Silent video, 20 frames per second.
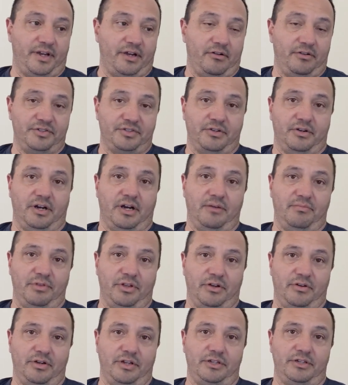also
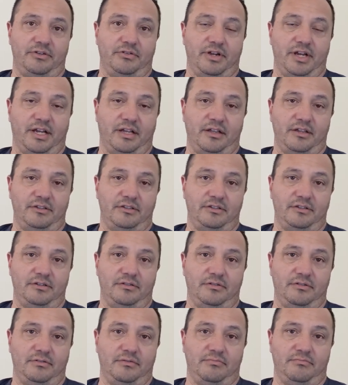upload it directly
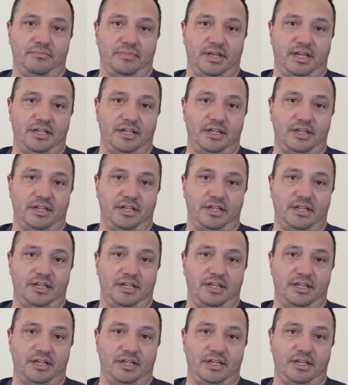to